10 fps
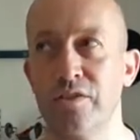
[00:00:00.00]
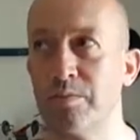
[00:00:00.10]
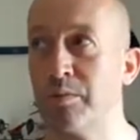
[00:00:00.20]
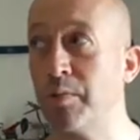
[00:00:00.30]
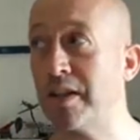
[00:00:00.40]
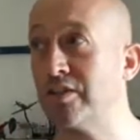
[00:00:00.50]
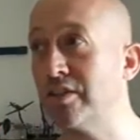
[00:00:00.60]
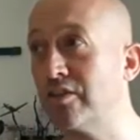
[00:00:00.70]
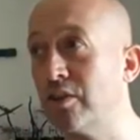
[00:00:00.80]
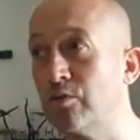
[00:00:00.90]
I mean,
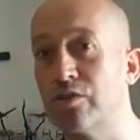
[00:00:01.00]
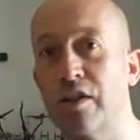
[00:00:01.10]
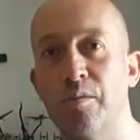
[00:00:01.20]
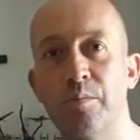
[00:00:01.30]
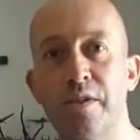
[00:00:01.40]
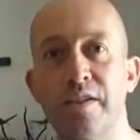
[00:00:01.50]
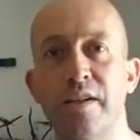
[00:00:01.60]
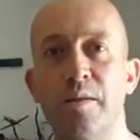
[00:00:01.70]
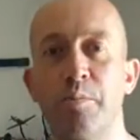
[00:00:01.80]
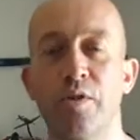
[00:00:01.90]
Plastic Soldier Company,
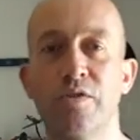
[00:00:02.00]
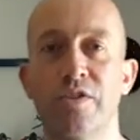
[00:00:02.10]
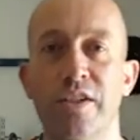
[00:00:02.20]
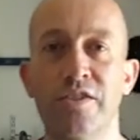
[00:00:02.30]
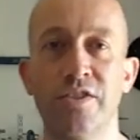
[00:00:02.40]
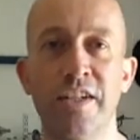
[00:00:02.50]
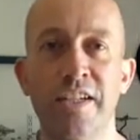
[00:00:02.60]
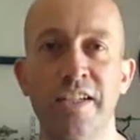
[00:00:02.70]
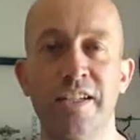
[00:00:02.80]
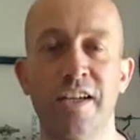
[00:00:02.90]
their box sets,
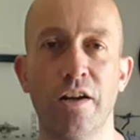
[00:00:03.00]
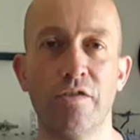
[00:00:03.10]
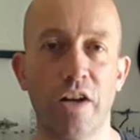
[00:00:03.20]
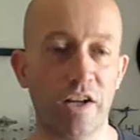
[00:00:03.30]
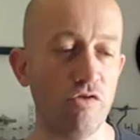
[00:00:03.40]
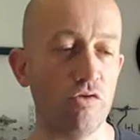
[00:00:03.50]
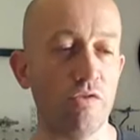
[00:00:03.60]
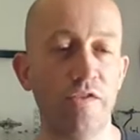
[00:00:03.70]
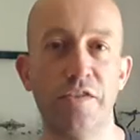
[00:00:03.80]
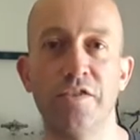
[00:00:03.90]
you get over
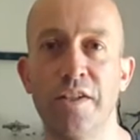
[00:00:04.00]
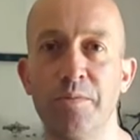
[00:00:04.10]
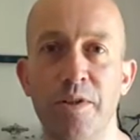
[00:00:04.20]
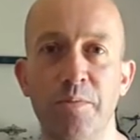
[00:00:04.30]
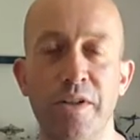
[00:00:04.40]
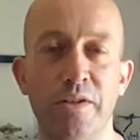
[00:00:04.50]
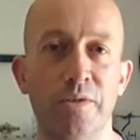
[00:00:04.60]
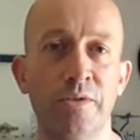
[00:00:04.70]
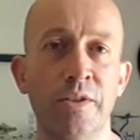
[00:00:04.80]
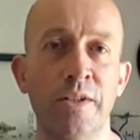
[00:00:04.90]

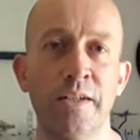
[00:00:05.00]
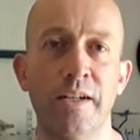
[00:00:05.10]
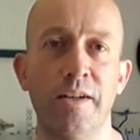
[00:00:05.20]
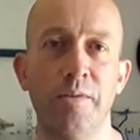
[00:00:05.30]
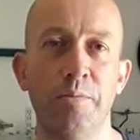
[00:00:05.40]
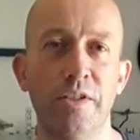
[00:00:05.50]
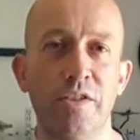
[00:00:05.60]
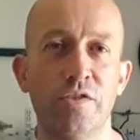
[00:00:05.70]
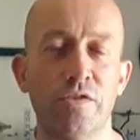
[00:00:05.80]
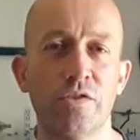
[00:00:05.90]
115mm
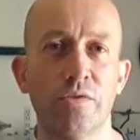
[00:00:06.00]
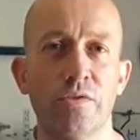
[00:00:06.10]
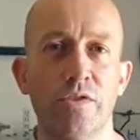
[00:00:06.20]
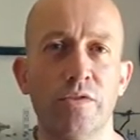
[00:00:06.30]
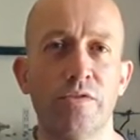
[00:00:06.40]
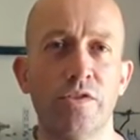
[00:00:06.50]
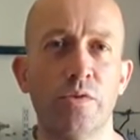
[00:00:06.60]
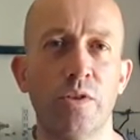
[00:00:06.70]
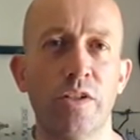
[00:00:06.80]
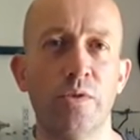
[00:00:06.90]
minis for for
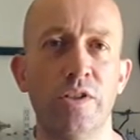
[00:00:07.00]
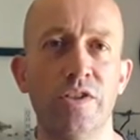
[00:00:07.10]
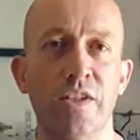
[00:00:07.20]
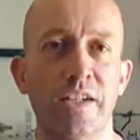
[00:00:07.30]
20 quid.